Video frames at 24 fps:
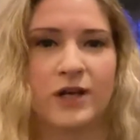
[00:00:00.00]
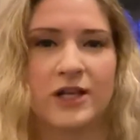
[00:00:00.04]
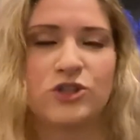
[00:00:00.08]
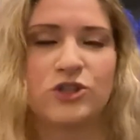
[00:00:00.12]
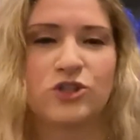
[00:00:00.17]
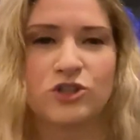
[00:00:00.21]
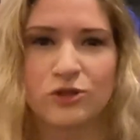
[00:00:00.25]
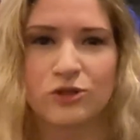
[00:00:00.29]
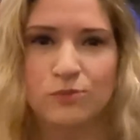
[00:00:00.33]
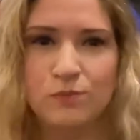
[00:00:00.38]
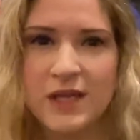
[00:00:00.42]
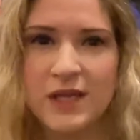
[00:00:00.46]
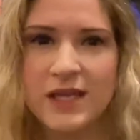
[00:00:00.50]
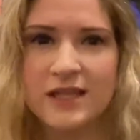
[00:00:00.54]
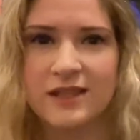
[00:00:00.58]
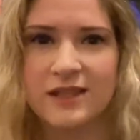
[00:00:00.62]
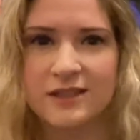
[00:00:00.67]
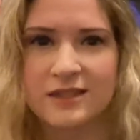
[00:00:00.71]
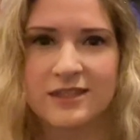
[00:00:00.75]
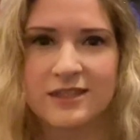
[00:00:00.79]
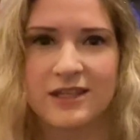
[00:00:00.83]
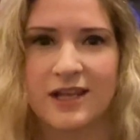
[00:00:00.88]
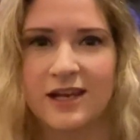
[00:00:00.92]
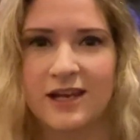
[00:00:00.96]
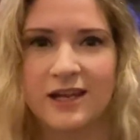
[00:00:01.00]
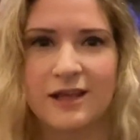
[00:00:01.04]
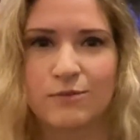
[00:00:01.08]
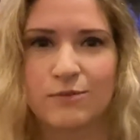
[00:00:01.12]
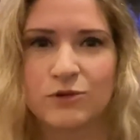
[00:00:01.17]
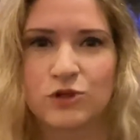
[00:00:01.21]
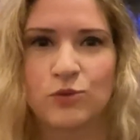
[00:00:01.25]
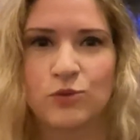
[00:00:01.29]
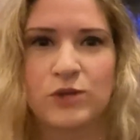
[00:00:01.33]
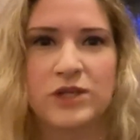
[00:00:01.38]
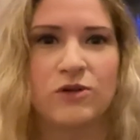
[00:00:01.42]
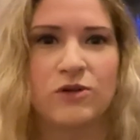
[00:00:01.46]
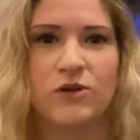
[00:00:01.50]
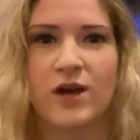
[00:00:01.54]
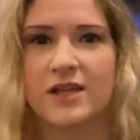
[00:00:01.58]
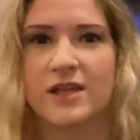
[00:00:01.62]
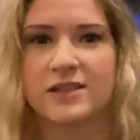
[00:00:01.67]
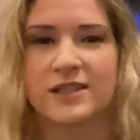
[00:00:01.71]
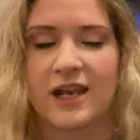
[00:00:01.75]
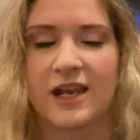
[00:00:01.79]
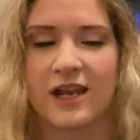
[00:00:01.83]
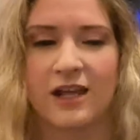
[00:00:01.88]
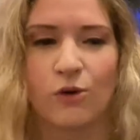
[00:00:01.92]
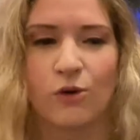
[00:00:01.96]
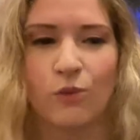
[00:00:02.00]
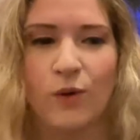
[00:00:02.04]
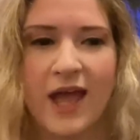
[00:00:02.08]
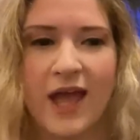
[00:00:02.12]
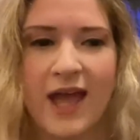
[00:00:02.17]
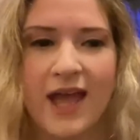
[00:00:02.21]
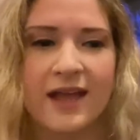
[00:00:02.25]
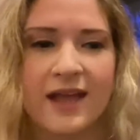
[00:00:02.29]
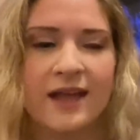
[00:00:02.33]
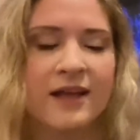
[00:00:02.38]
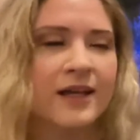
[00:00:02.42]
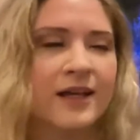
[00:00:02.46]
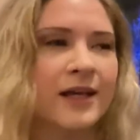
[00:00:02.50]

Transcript: It's just me that's standing in between you guys getting away.